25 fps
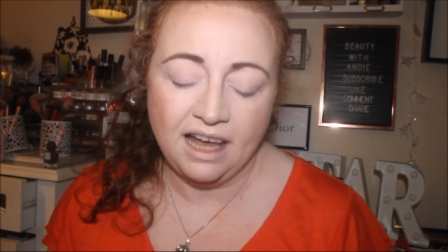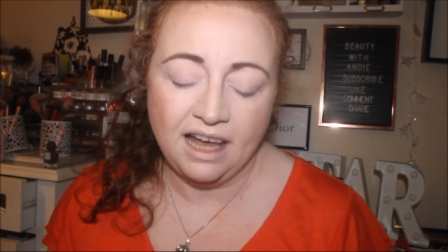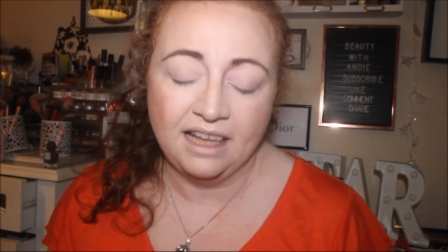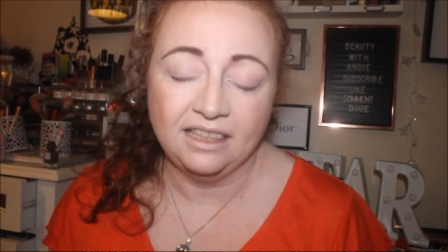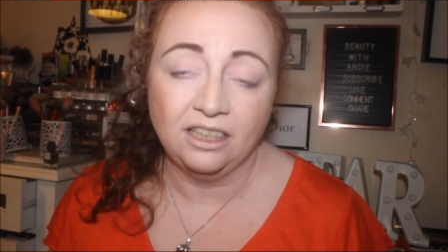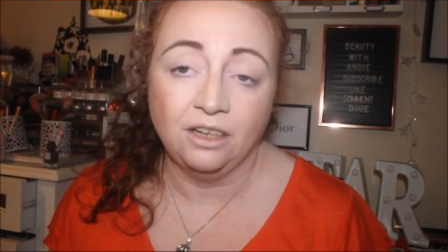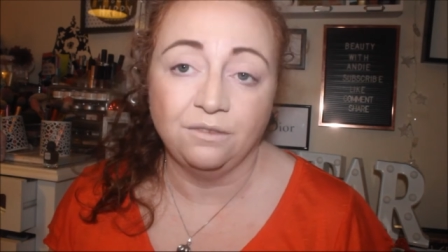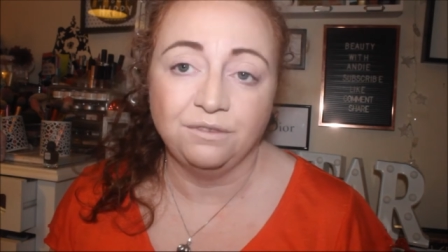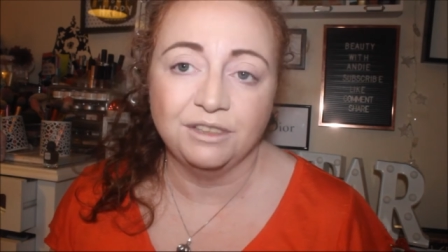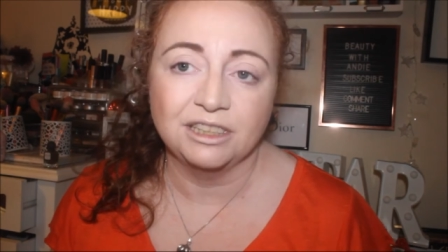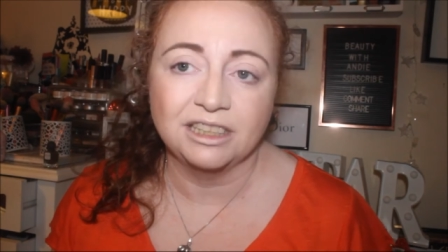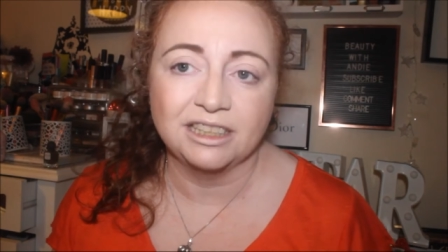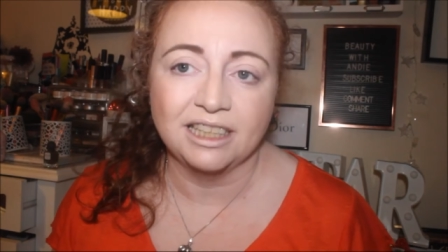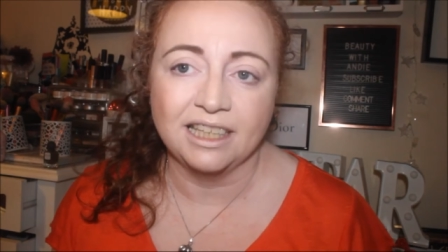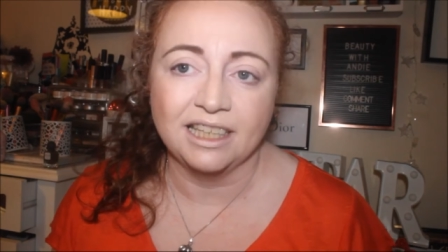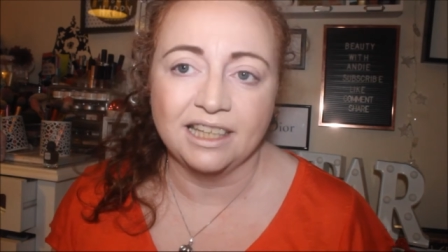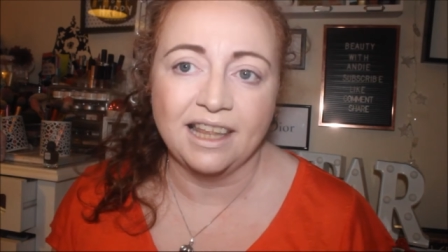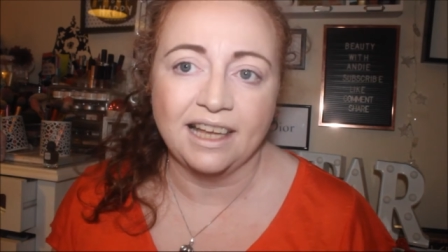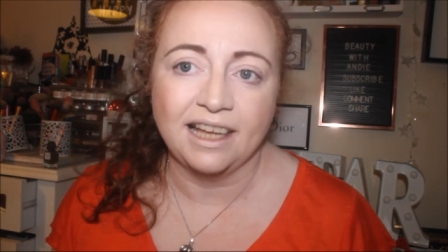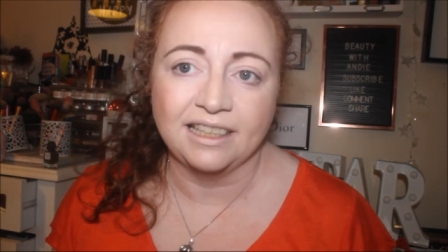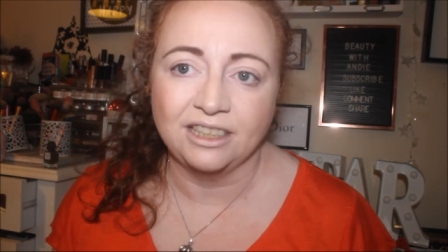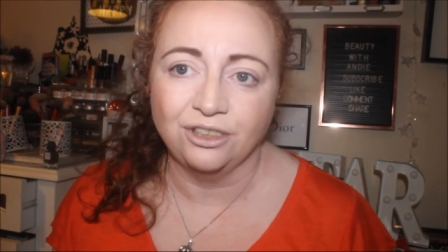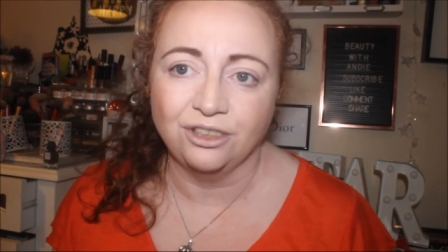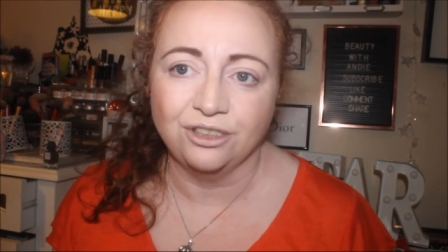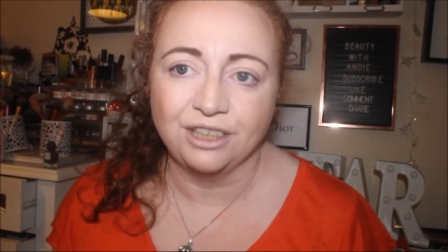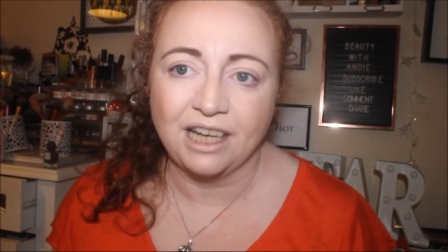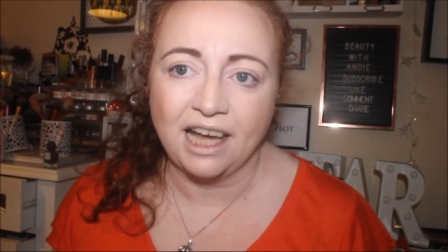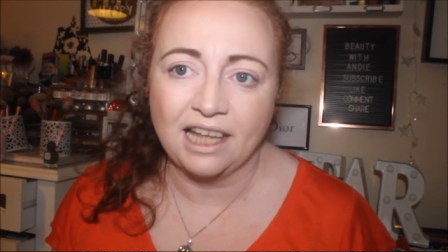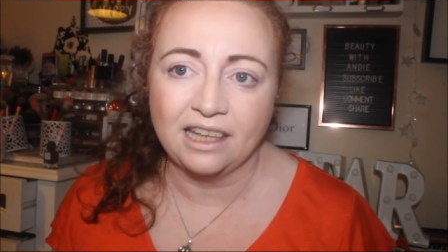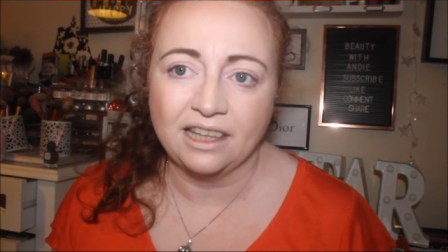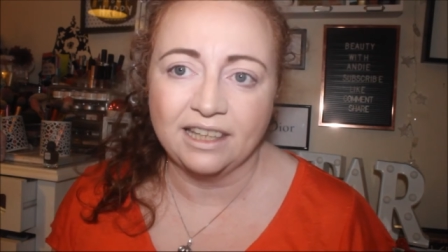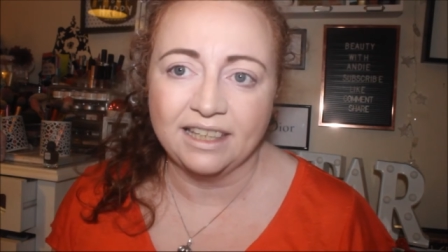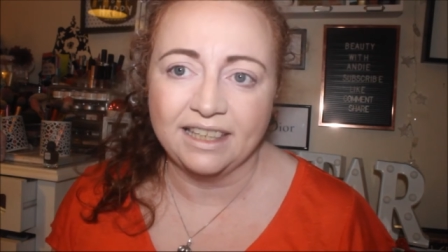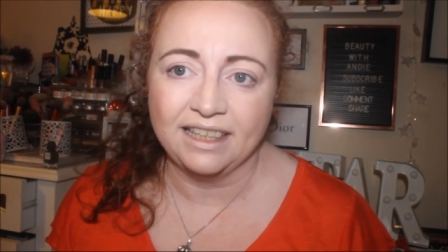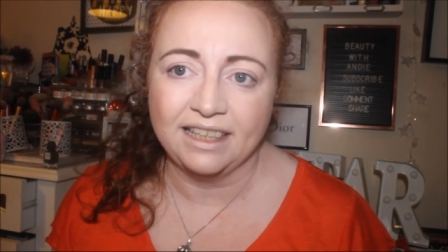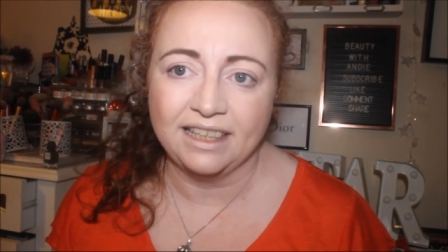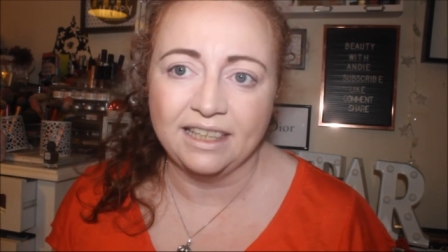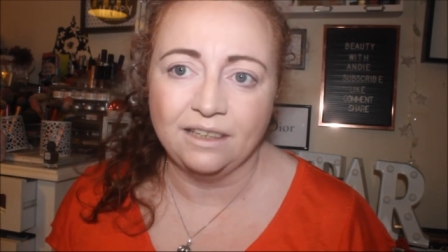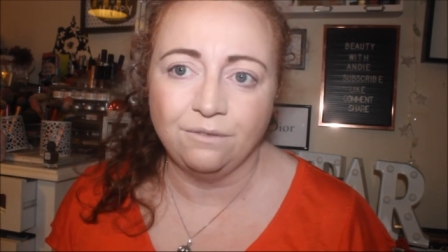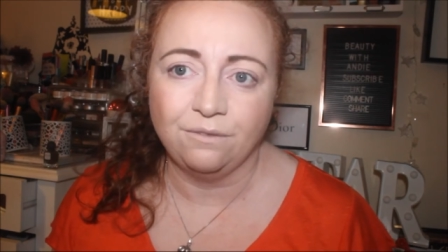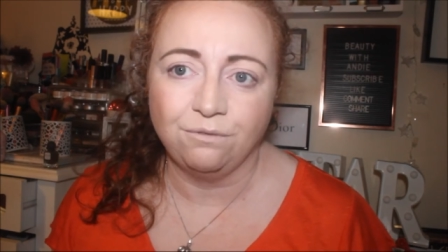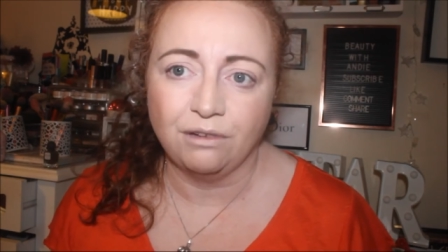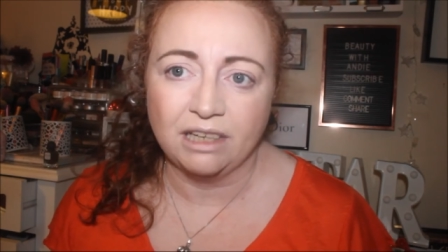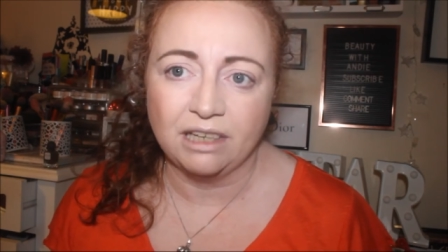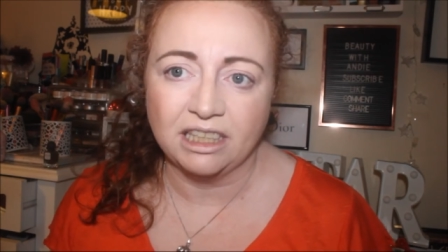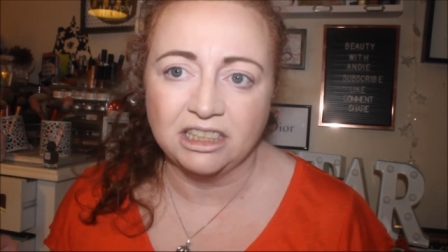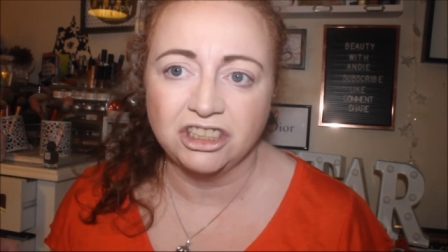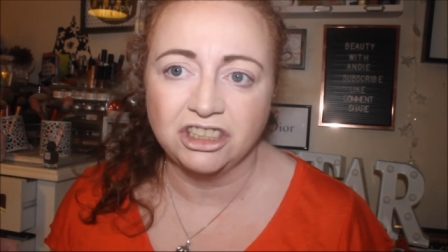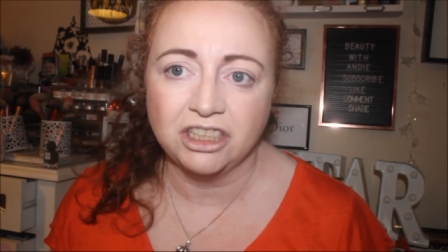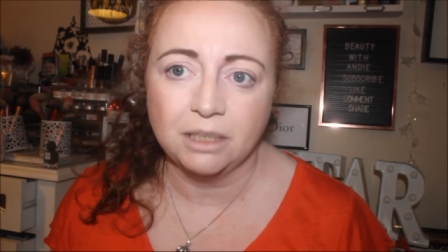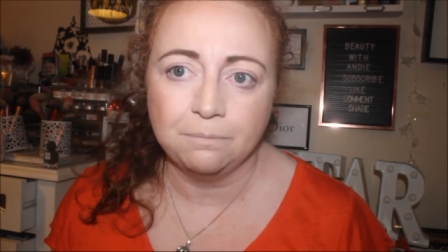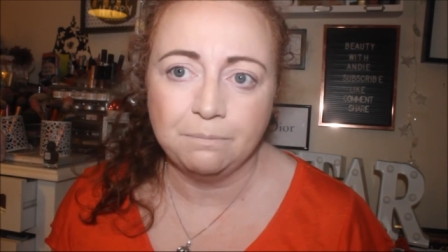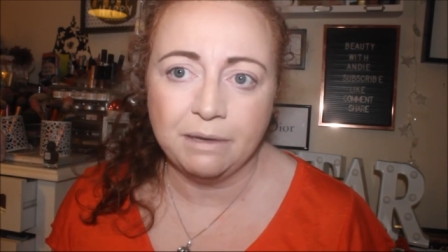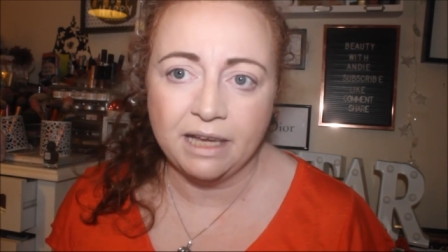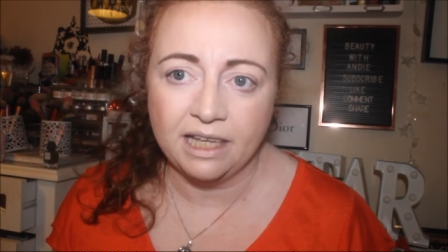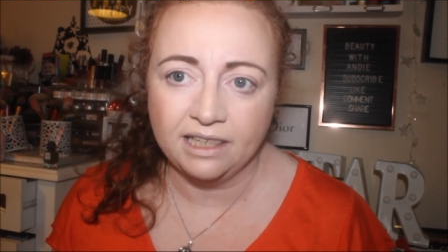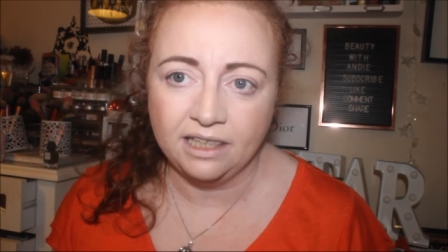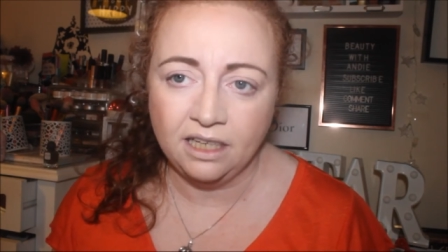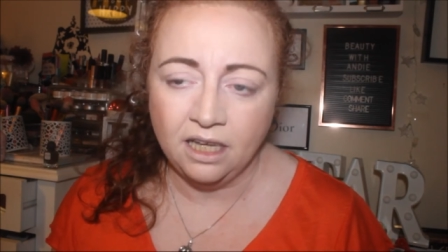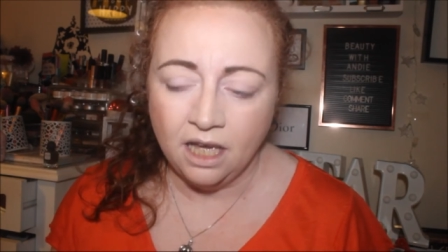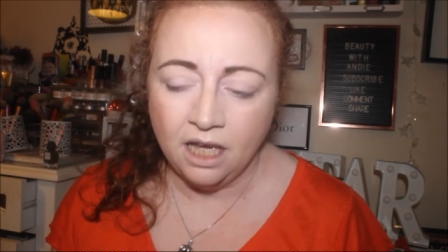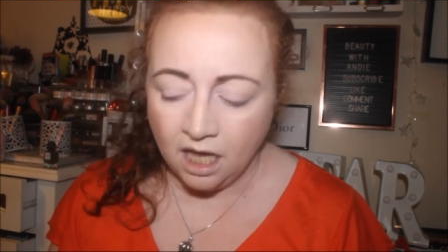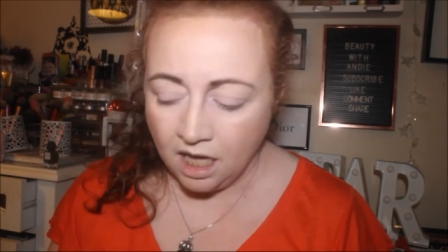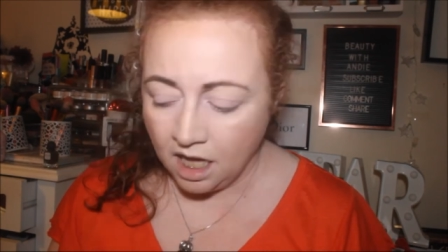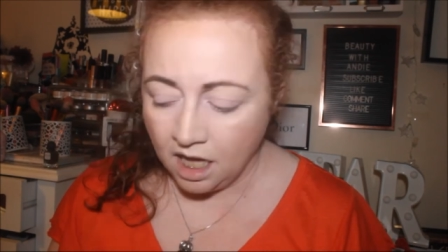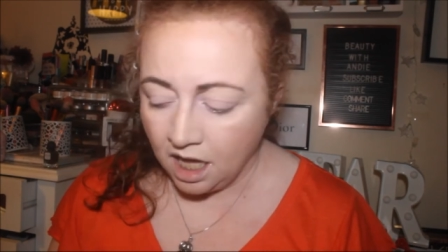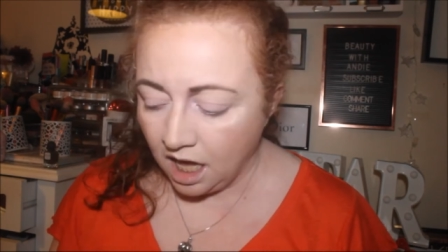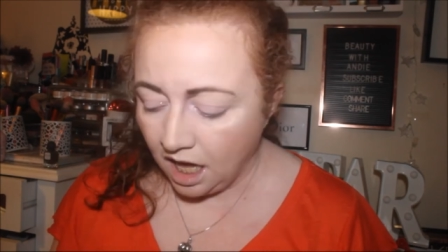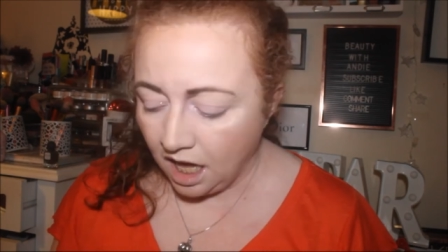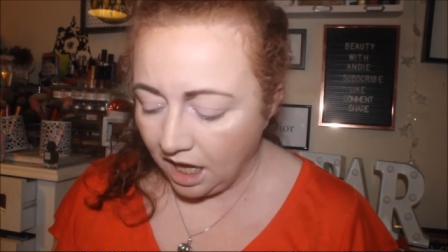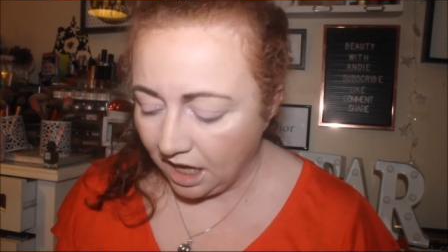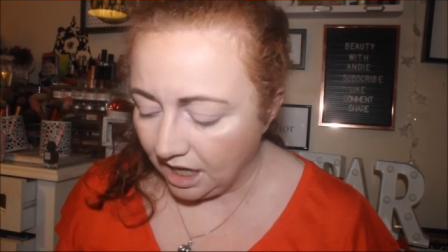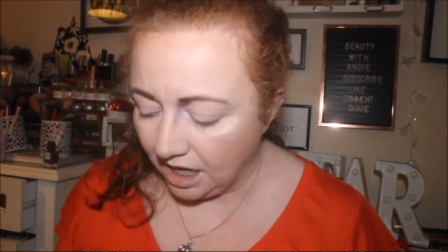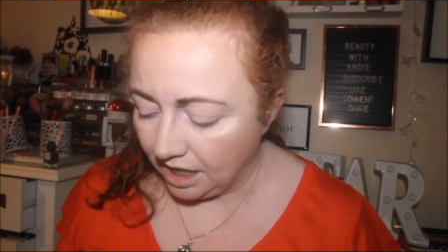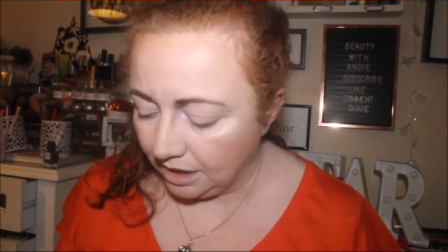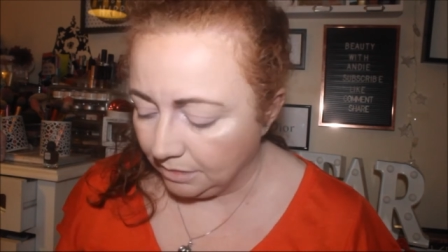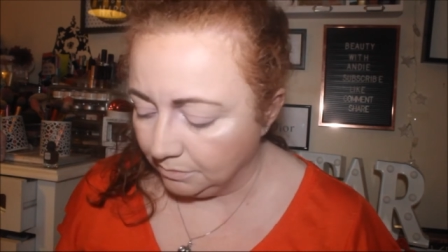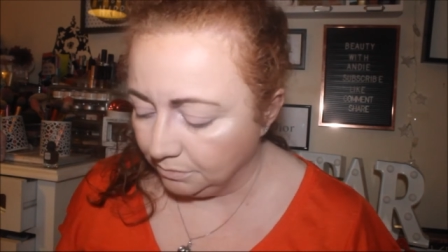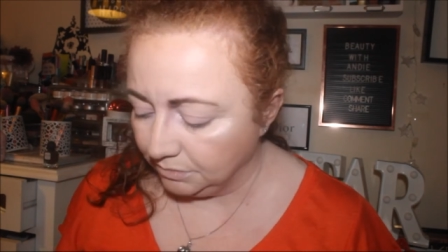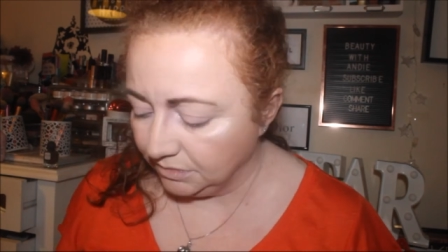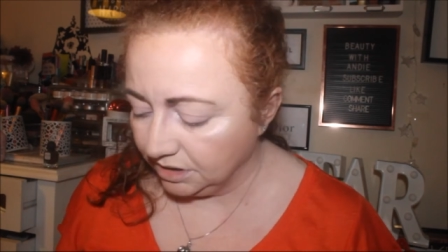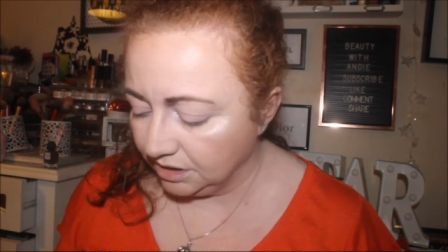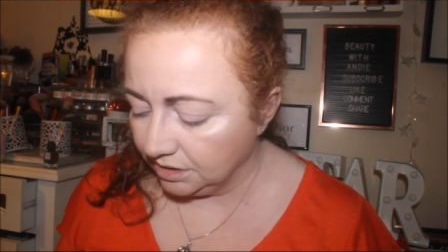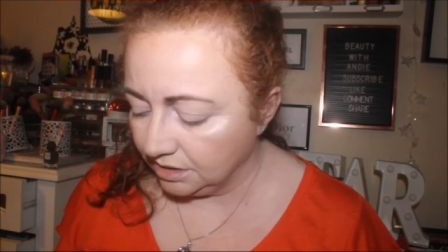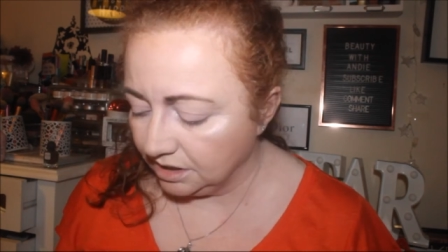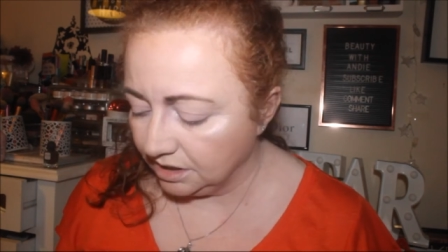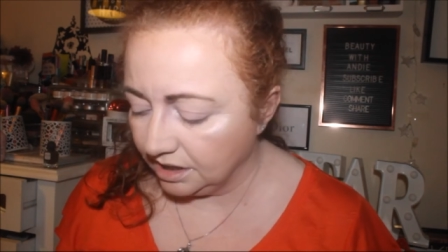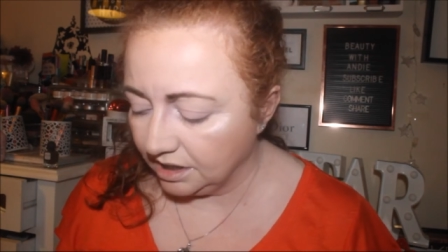and obviously then you'll get the free shipping um,